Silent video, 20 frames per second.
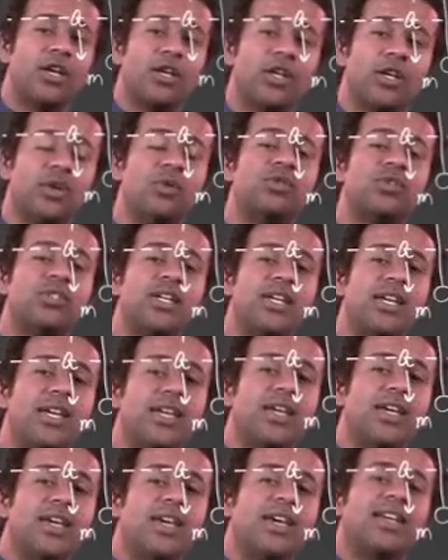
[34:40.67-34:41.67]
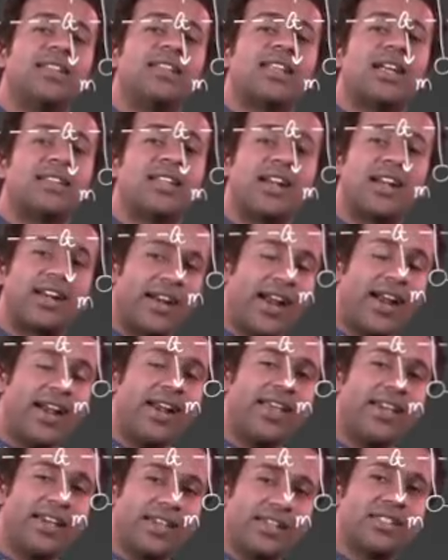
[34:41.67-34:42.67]
you see that the
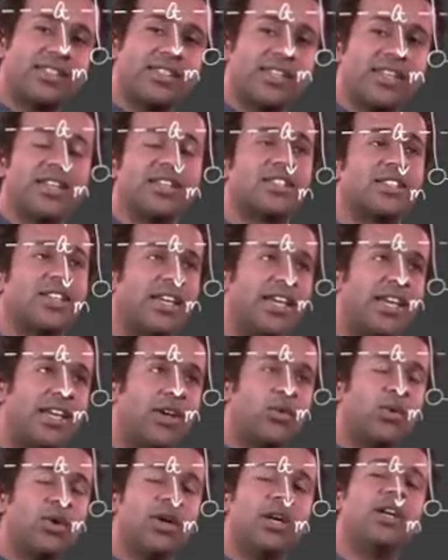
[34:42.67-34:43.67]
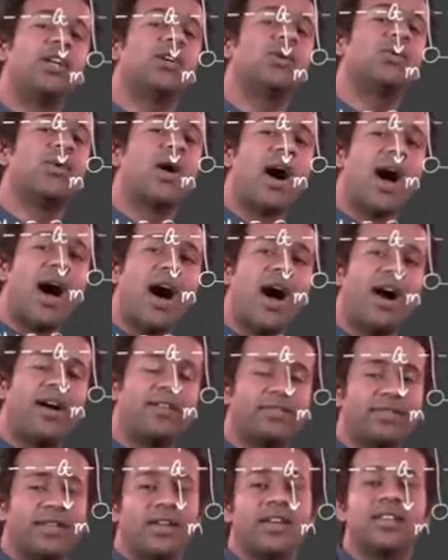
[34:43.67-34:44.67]
radius is equal to
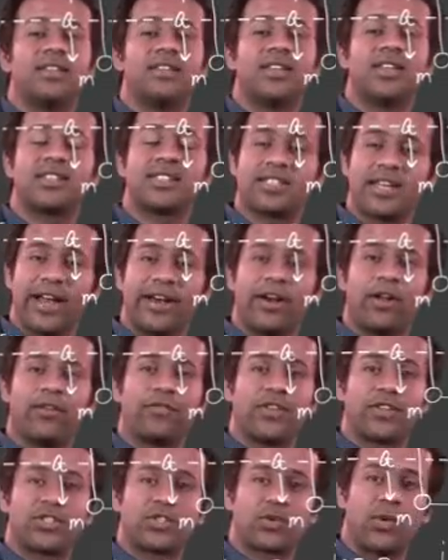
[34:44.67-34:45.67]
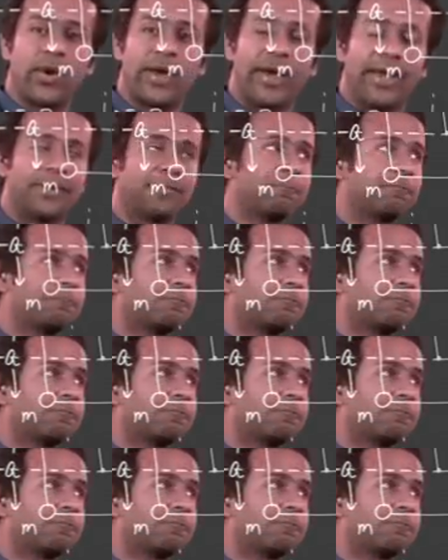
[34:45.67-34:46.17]
half the side of the square.